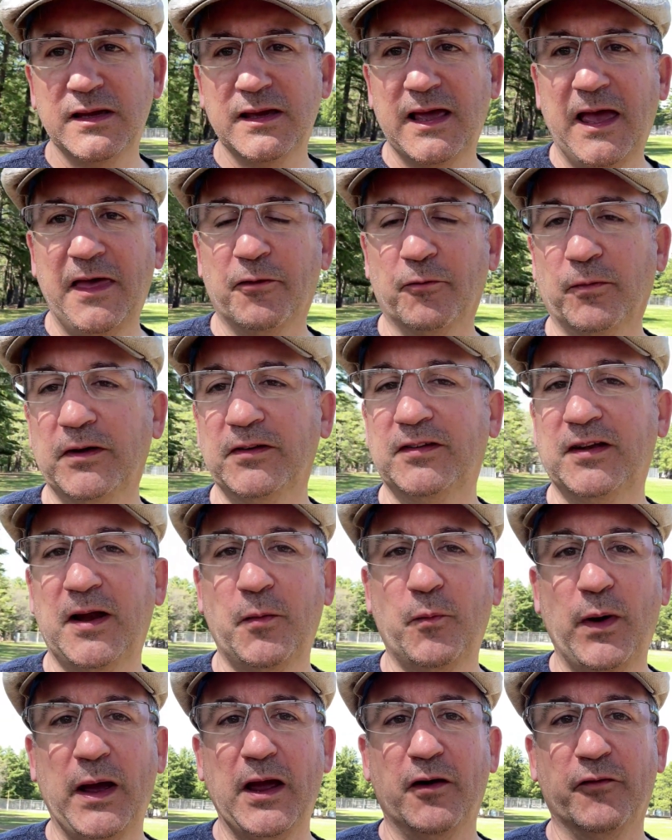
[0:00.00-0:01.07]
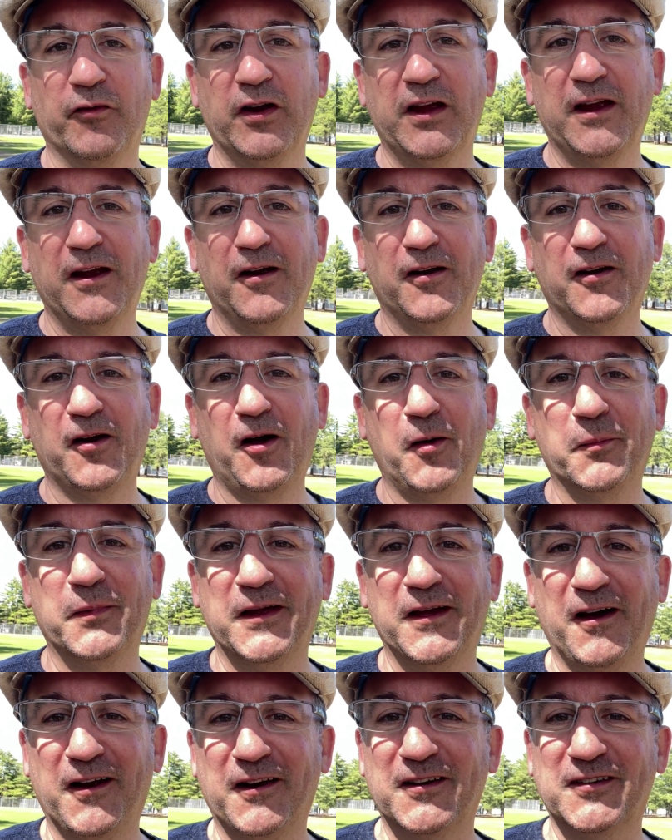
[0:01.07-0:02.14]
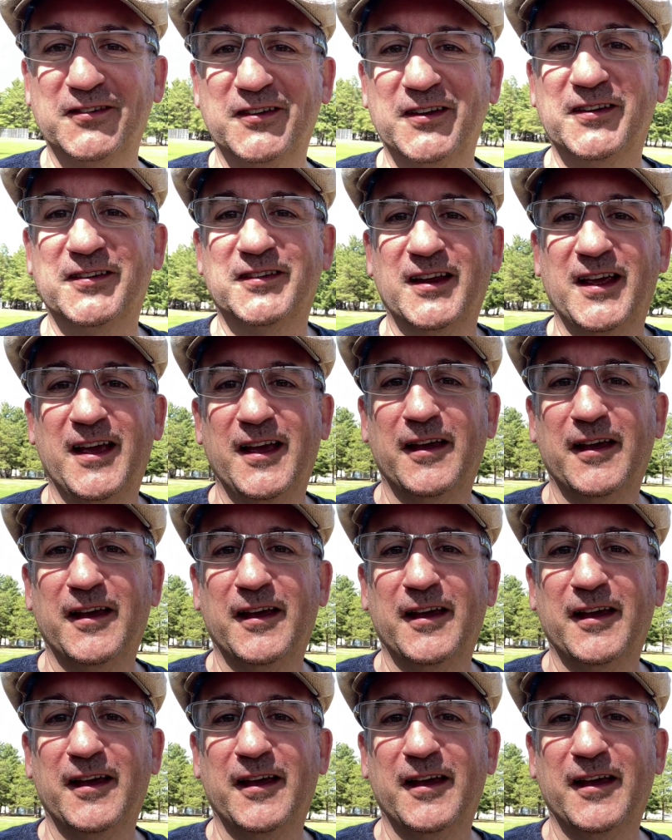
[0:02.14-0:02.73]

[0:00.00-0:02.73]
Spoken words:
And the reason I'm way over here, I'll be honest, is